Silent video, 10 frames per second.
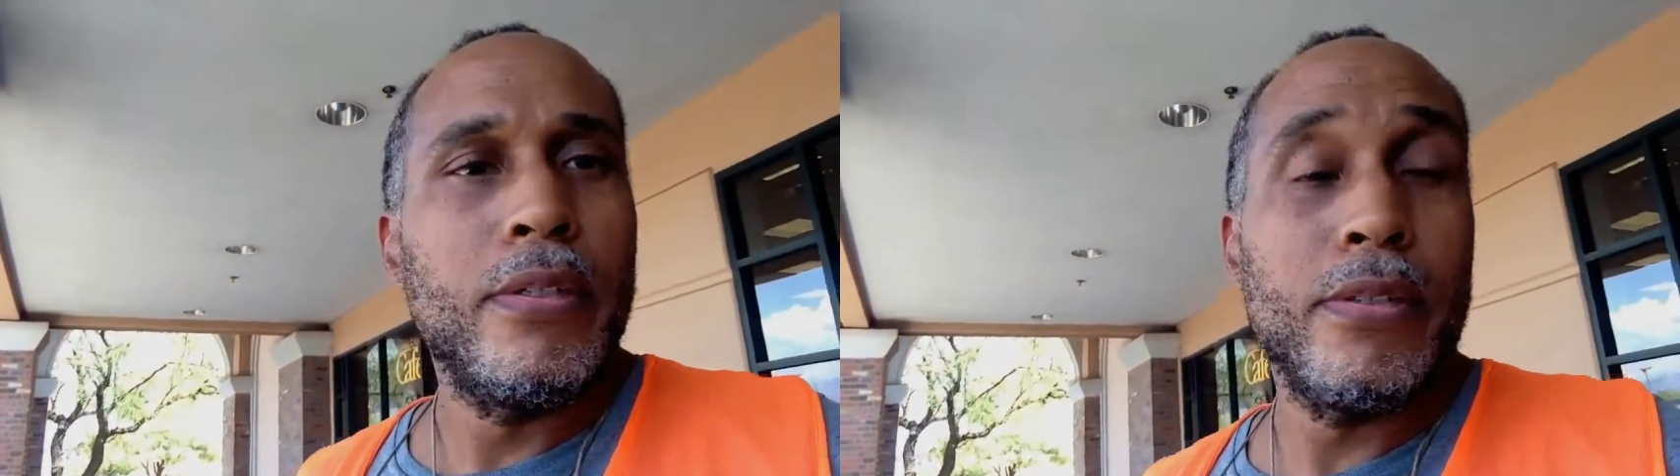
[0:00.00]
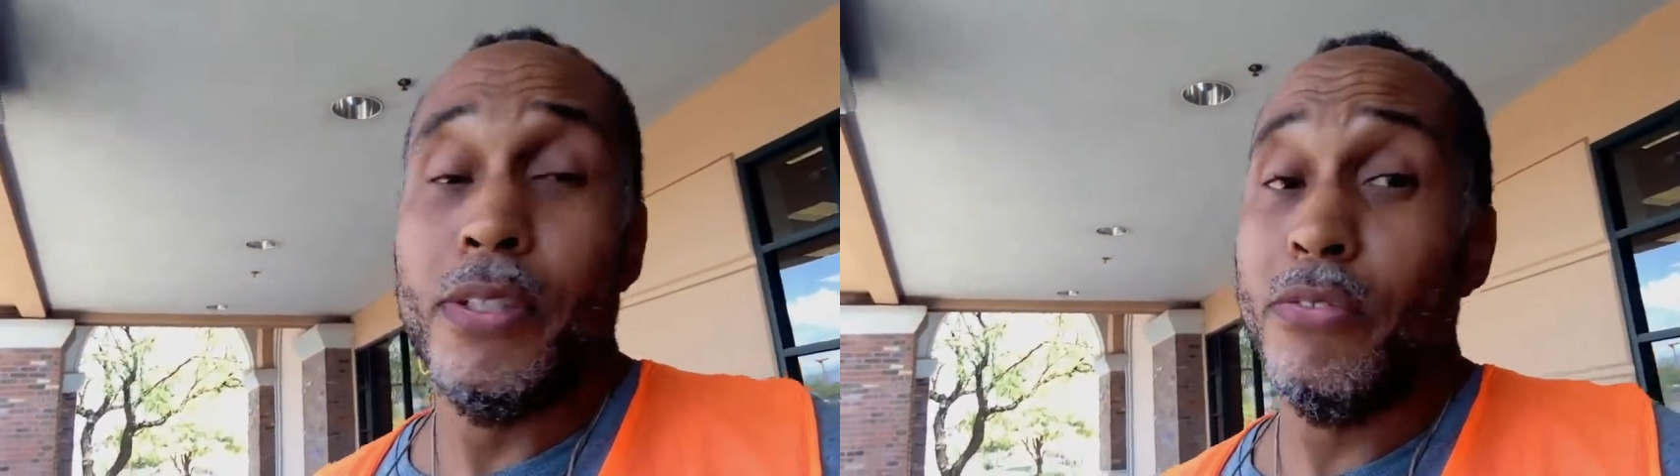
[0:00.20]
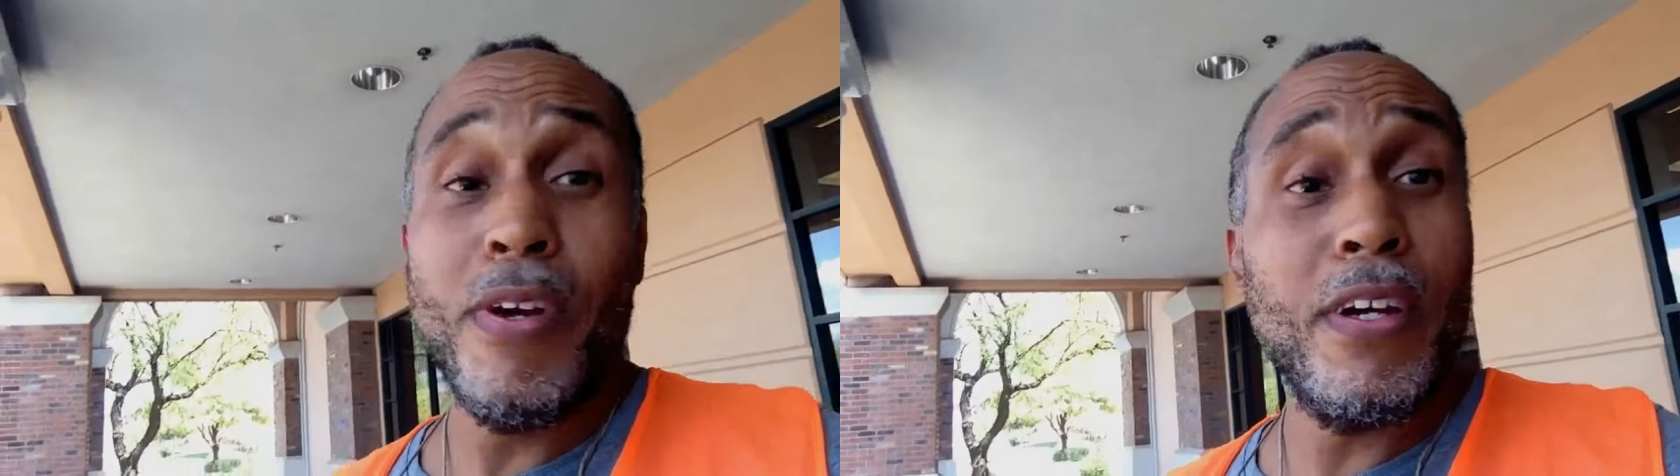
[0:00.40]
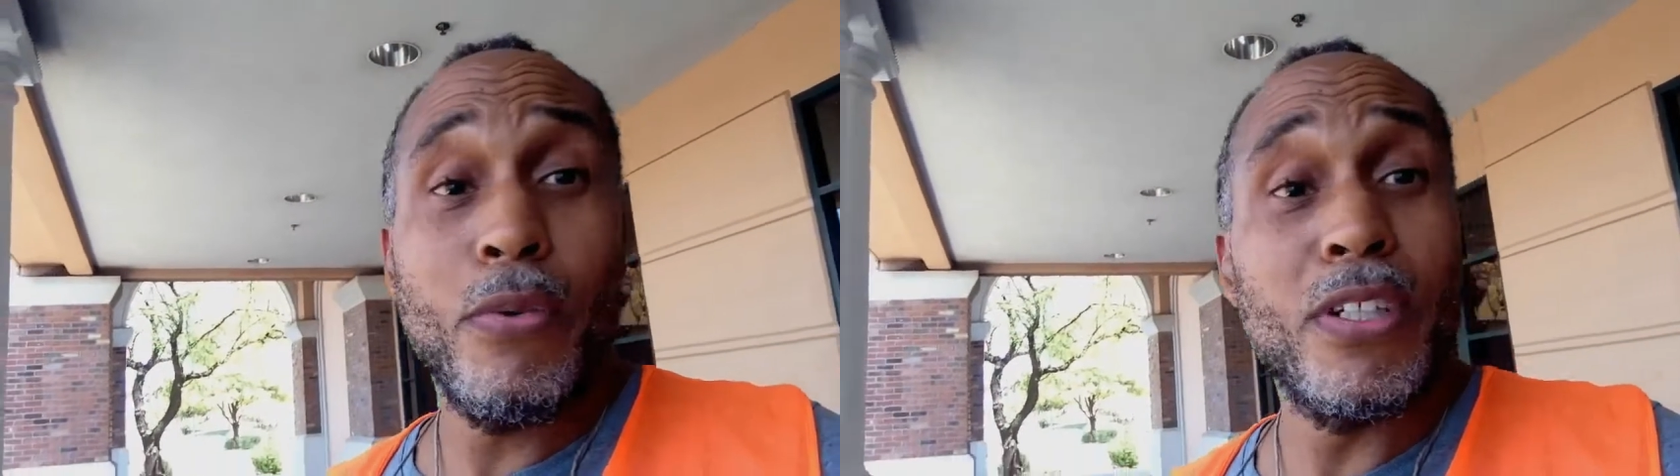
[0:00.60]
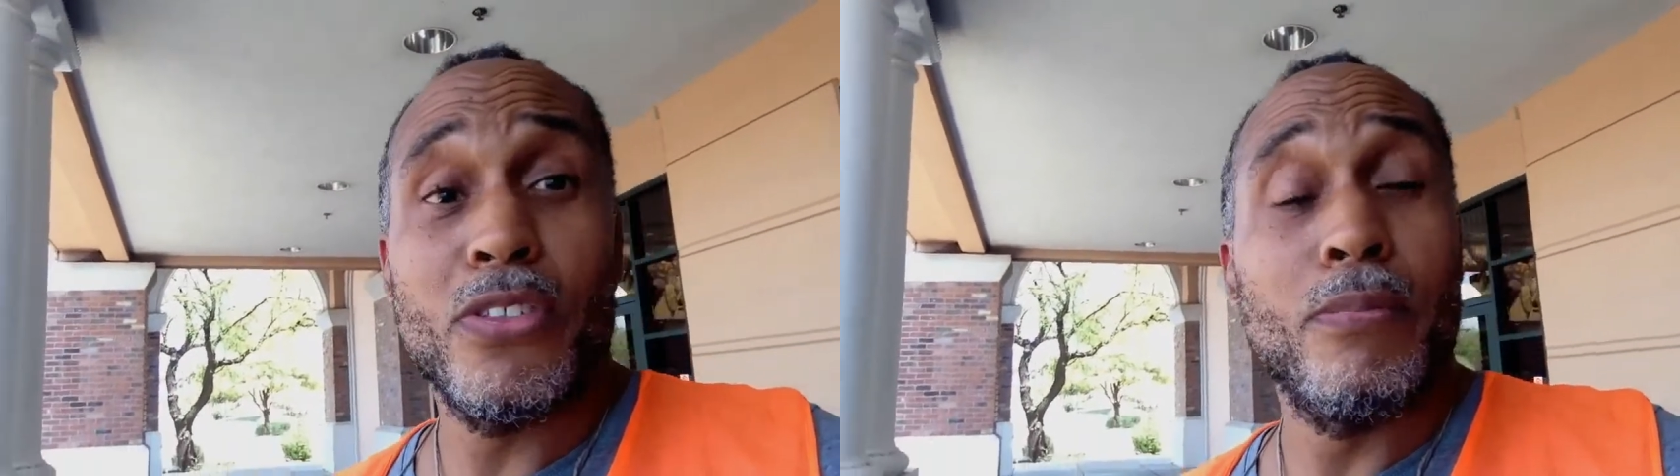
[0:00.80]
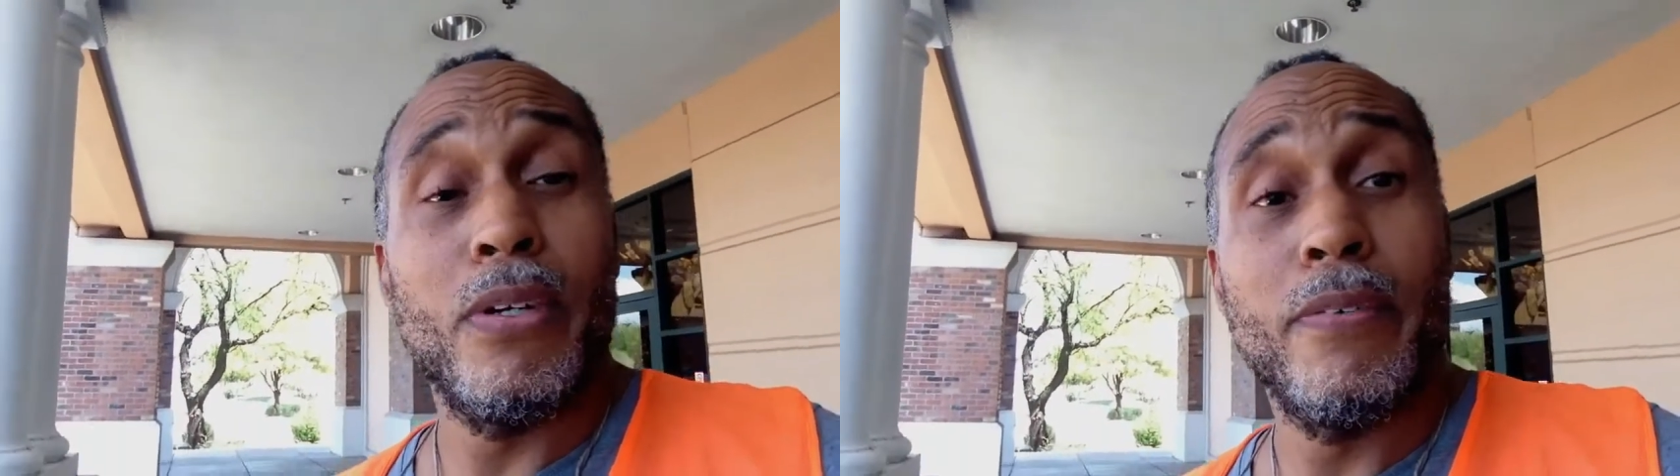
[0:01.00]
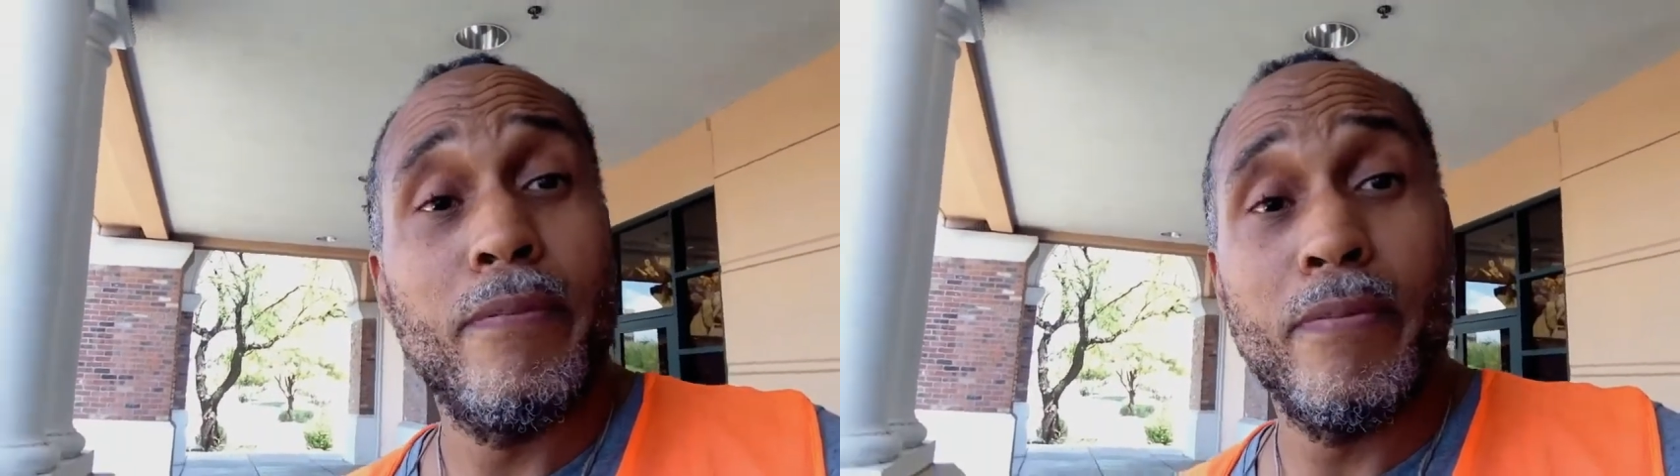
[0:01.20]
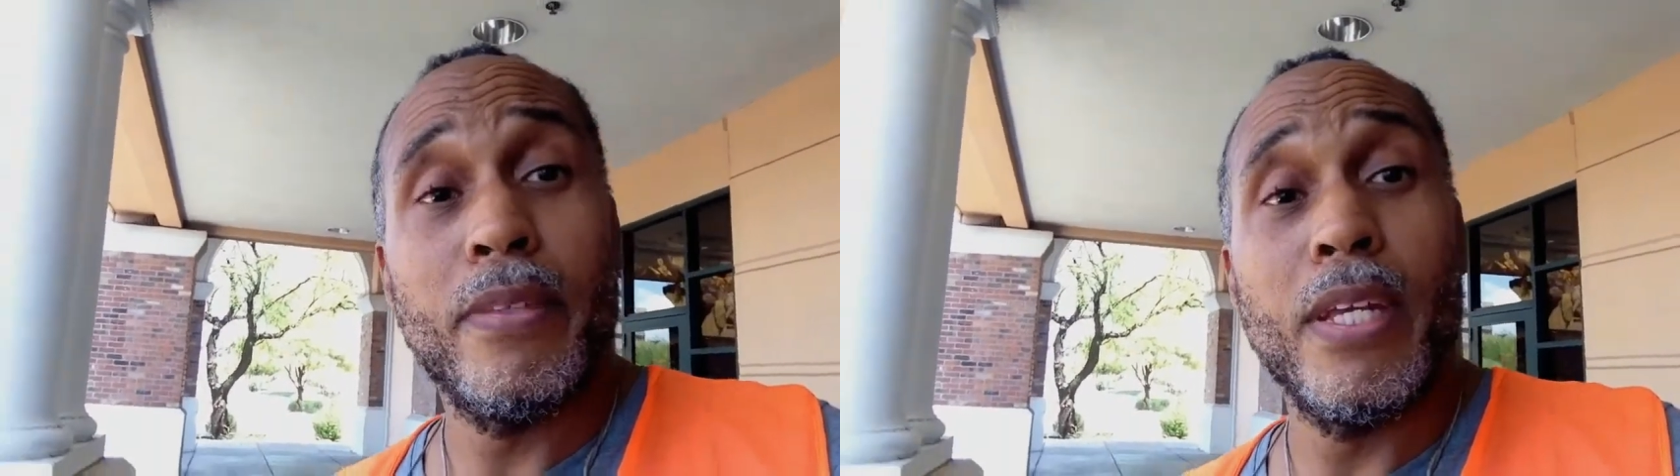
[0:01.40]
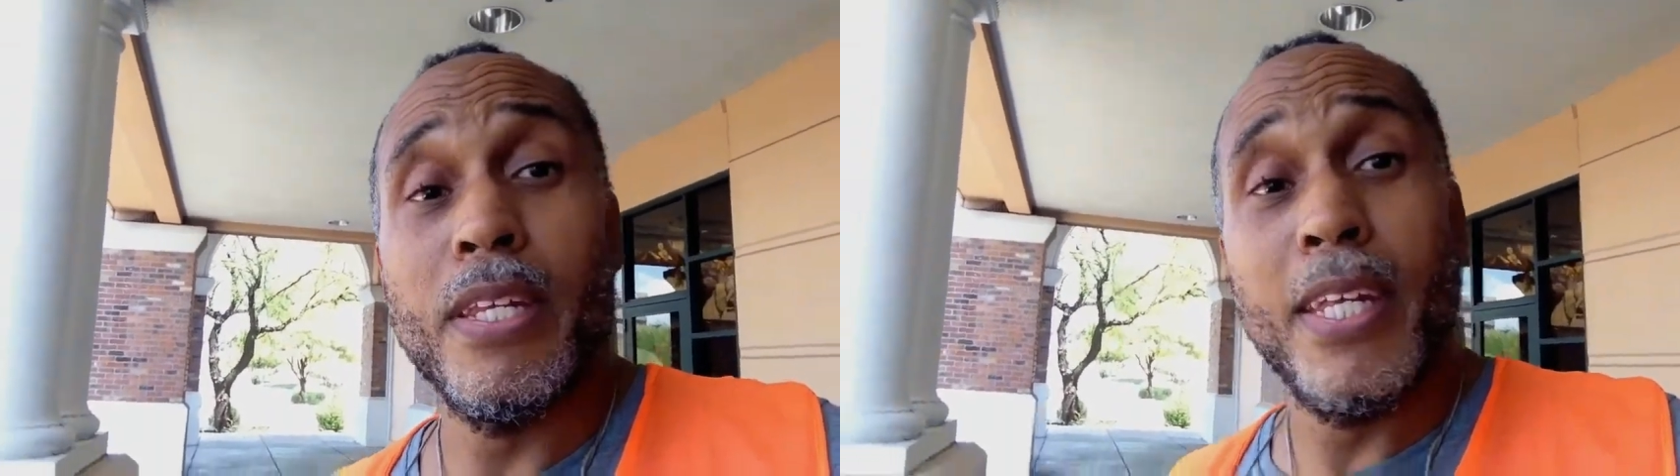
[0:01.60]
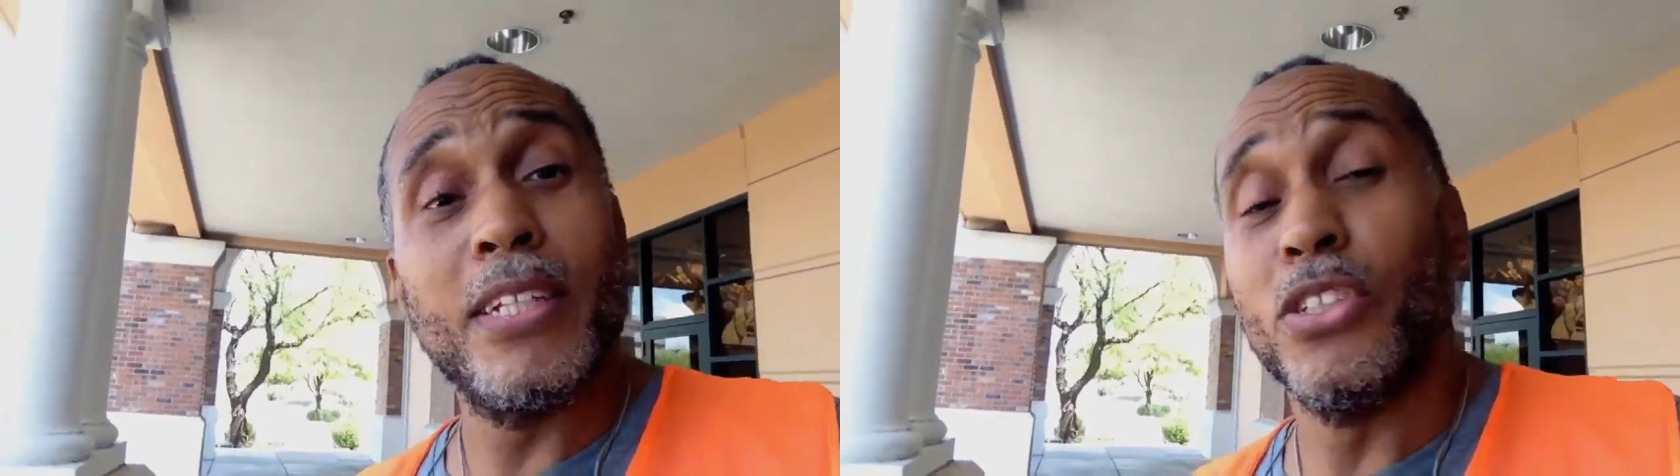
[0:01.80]
So it's very questionable.
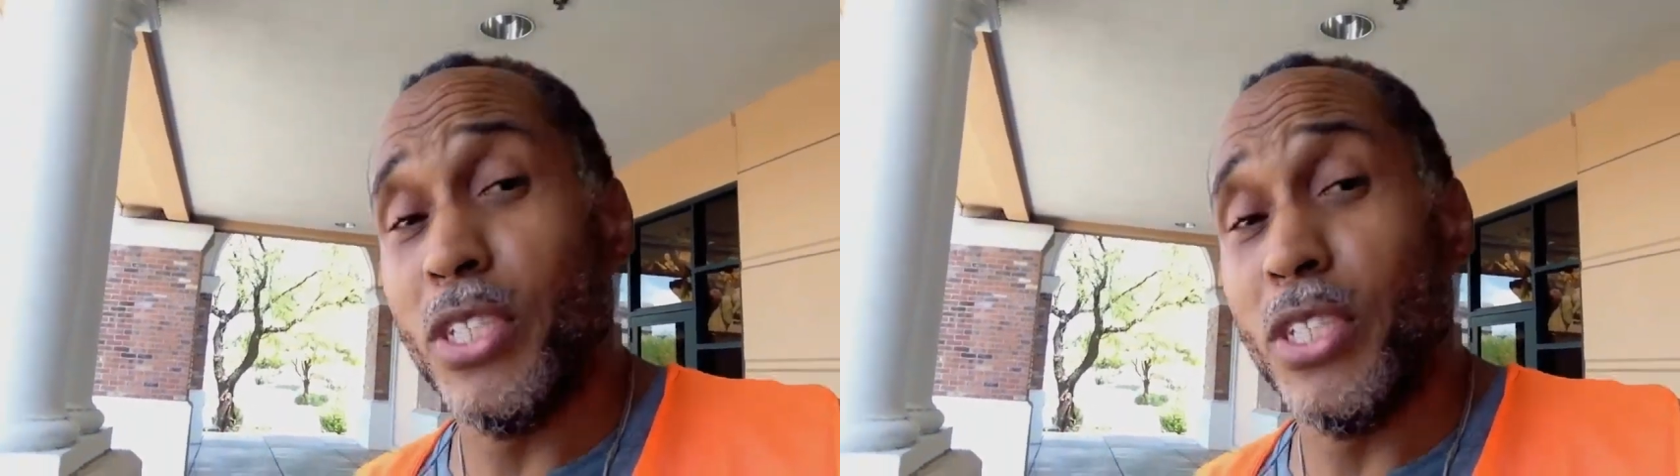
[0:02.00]
And then at the